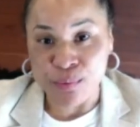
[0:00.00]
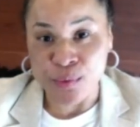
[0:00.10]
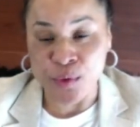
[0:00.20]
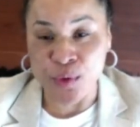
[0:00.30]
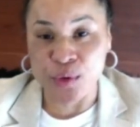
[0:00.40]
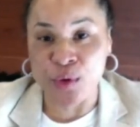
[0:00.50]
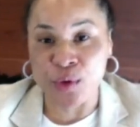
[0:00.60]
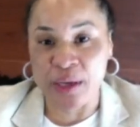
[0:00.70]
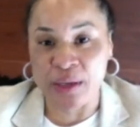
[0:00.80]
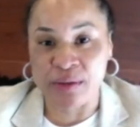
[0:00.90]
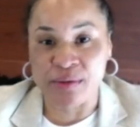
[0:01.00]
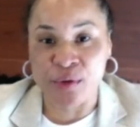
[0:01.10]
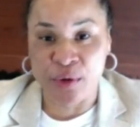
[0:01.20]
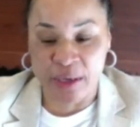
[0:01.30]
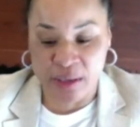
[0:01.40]
you you didn't
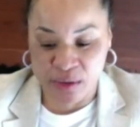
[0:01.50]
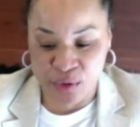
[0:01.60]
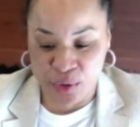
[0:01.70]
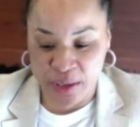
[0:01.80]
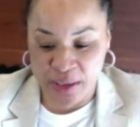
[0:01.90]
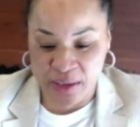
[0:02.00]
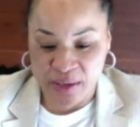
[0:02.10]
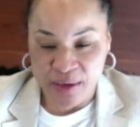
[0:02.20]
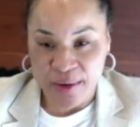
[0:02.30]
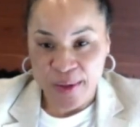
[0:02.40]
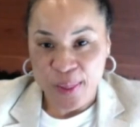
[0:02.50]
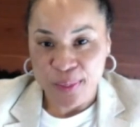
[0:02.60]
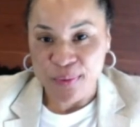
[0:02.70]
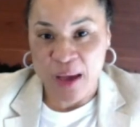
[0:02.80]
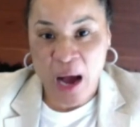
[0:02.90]
you didn't you didn't
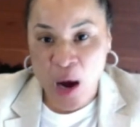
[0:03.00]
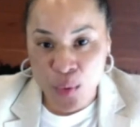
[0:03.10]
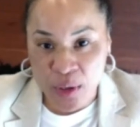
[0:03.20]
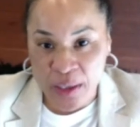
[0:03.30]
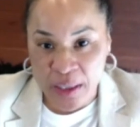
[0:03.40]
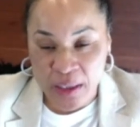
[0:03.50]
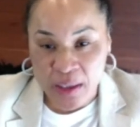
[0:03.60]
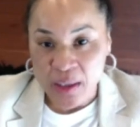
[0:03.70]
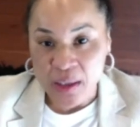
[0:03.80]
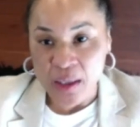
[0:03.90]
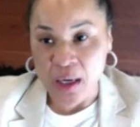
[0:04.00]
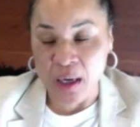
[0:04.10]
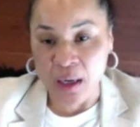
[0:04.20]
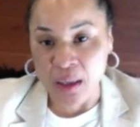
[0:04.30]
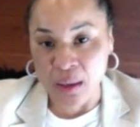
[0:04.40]
outwardly
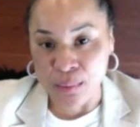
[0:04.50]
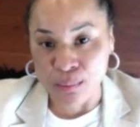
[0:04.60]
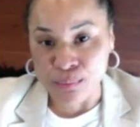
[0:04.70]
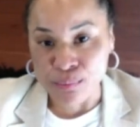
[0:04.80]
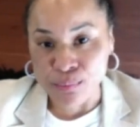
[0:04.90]
um